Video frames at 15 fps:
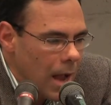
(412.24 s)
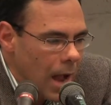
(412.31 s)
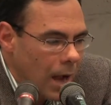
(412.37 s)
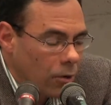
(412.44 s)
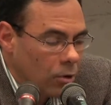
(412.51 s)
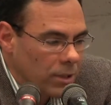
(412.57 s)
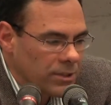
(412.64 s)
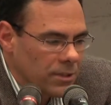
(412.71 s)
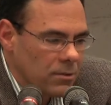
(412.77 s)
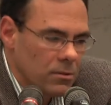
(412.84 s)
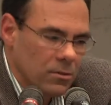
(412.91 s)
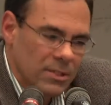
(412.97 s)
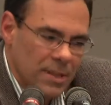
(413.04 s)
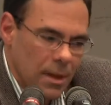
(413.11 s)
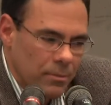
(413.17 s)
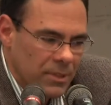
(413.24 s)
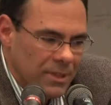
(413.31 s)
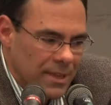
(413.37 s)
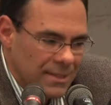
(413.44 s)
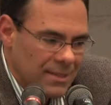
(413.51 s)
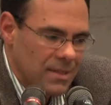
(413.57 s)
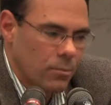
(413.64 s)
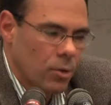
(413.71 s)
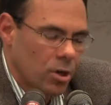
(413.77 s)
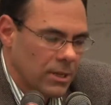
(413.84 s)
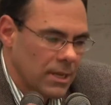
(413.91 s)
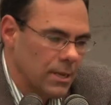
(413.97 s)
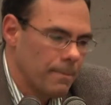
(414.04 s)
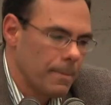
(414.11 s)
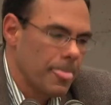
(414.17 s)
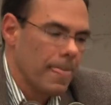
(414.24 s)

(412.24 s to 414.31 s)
According to some testimony,